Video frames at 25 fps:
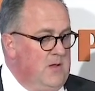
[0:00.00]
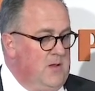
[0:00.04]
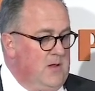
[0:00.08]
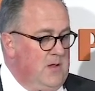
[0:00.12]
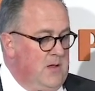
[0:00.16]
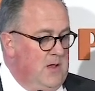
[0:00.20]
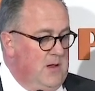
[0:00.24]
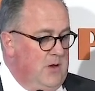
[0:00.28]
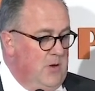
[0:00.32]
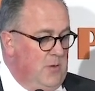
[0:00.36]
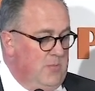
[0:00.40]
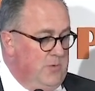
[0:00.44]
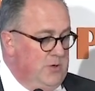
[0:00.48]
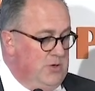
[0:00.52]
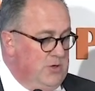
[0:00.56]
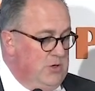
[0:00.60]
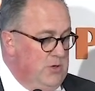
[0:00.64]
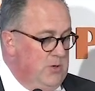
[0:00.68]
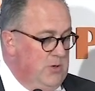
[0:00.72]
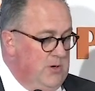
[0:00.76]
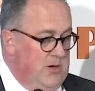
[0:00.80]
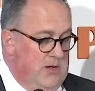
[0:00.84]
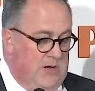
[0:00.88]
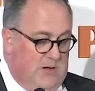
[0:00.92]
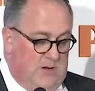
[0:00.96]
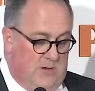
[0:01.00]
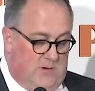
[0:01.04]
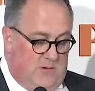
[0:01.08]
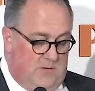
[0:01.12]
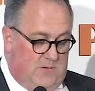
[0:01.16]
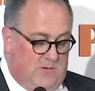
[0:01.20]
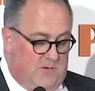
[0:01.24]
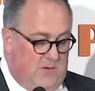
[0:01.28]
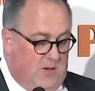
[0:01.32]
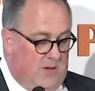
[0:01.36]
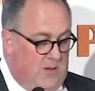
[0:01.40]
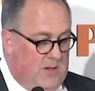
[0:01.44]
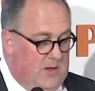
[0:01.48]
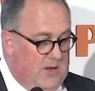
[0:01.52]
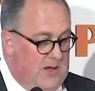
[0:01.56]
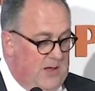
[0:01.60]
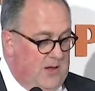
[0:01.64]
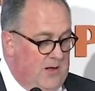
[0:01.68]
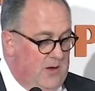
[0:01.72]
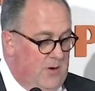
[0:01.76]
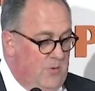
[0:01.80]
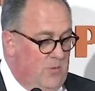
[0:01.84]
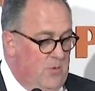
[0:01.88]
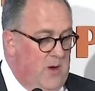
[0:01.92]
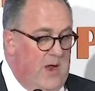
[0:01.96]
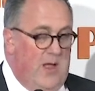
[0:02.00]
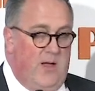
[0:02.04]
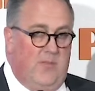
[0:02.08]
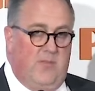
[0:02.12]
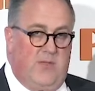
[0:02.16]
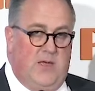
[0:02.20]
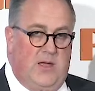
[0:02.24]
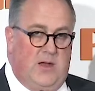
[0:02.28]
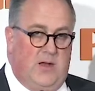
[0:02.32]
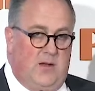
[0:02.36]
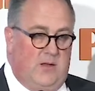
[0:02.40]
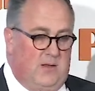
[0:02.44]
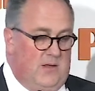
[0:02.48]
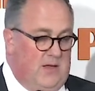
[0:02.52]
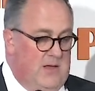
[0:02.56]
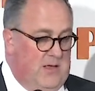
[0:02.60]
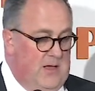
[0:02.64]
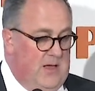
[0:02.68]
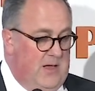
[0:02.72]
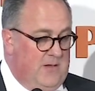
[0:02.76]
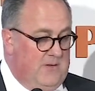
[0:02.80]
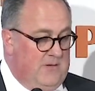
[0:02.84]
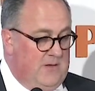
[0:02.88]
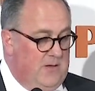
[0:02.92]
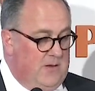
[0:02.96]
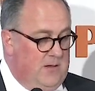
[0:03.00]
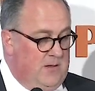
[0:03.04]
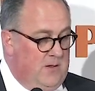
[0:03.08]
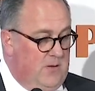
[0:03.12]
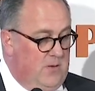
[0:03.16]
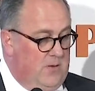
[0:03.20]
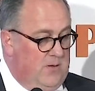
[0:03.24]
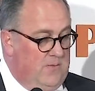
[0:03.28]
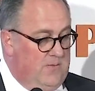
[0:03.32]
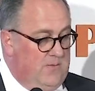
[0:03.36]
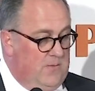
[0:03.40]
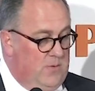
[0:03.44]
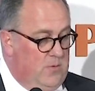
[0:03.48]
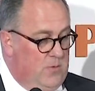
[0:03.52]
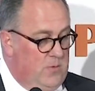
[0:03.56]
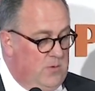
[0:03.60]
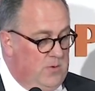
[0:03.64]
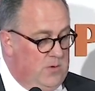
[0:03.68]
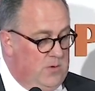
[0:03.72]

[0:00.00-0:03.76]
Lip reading: an opportunity to consolidate around that key asset going forward.